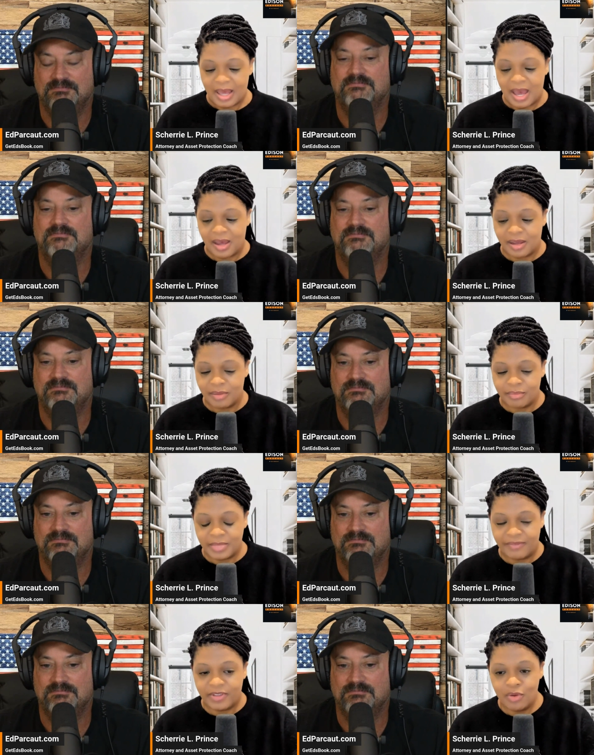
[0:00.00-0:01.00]
Speaker 1: Um,
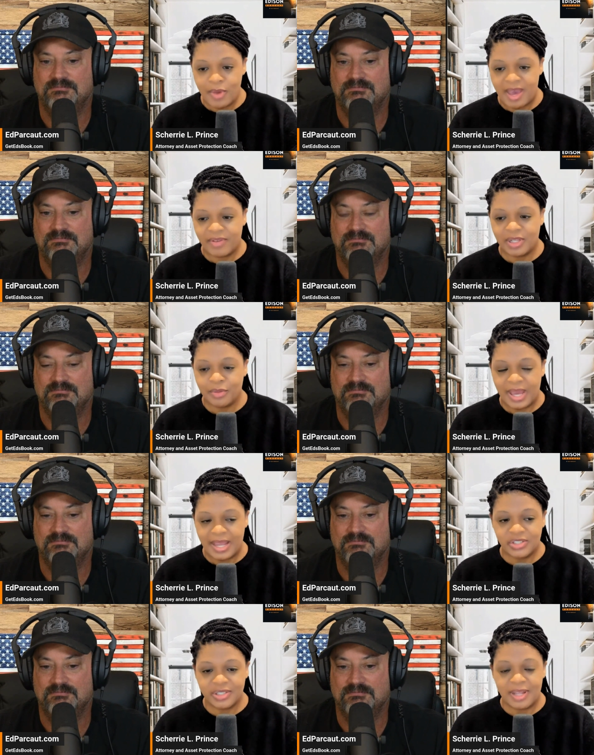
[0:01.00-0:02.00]
if you have a
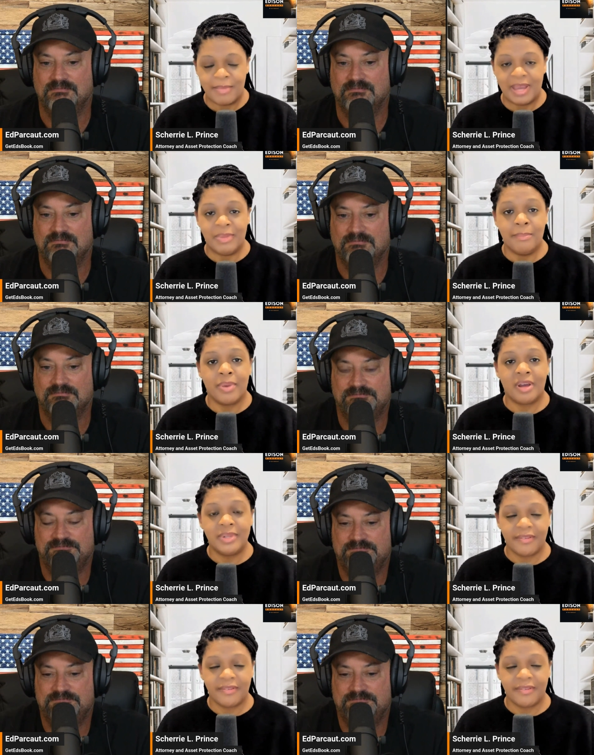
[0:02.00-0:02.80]
location that may be public